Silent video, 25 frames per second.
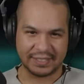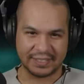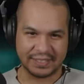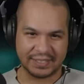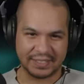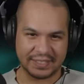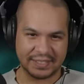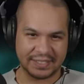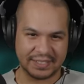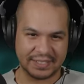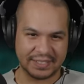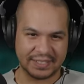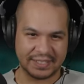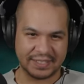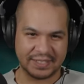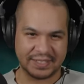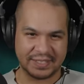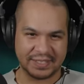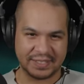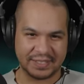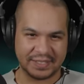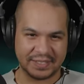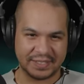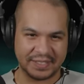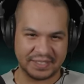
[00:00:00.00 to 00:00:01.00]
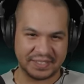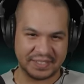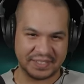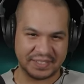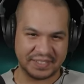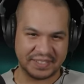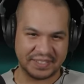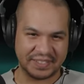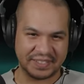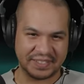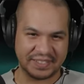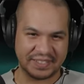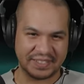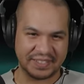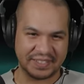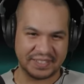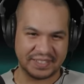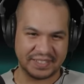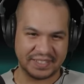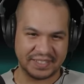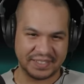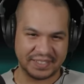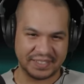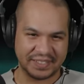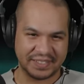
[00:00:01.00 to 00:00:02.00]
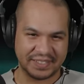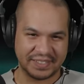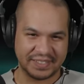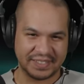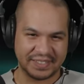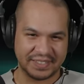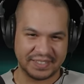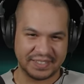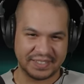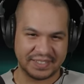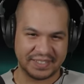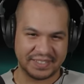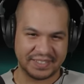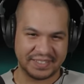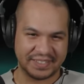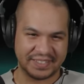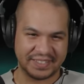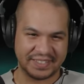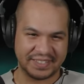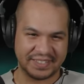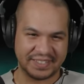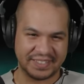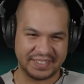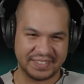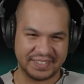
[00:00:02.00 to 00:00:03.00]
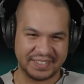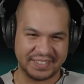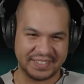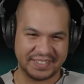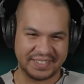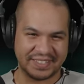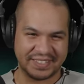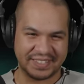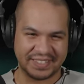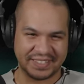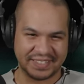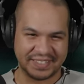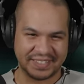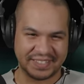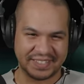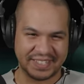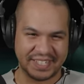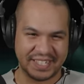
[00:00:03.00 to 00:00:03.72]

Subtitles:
This person isn't speaking.